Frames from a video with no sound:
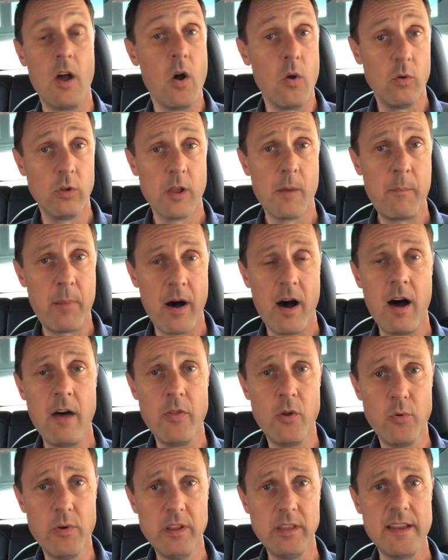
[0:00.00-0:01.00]
Well, upon
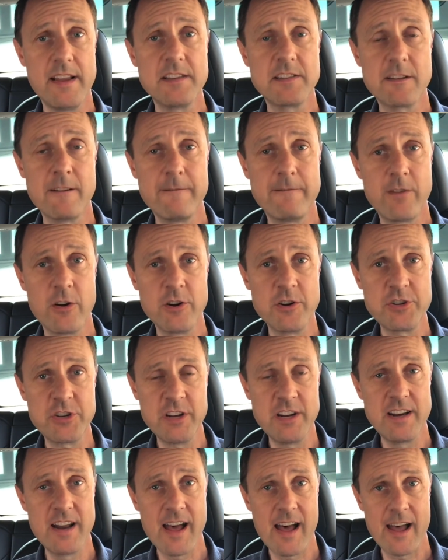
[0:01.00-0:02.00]
the release of
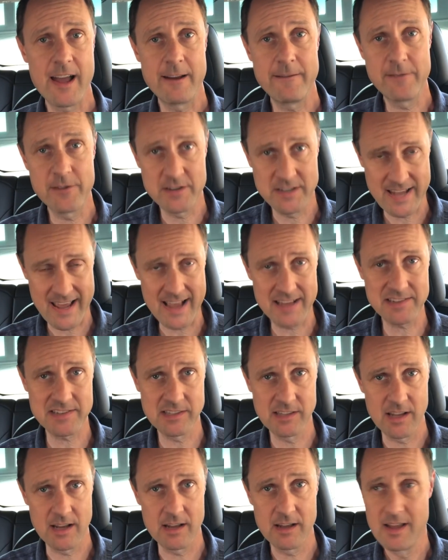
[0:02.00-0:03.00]
version 9 for
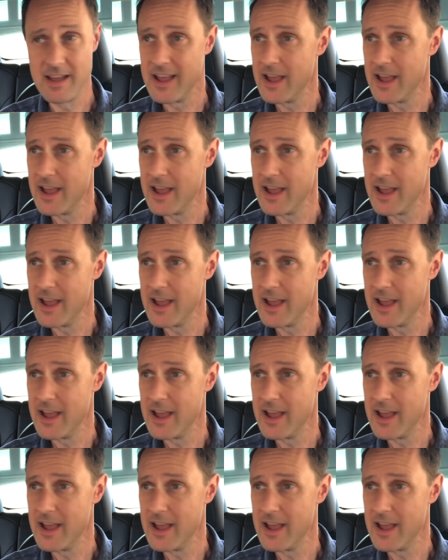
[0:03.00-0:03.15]
Tesla,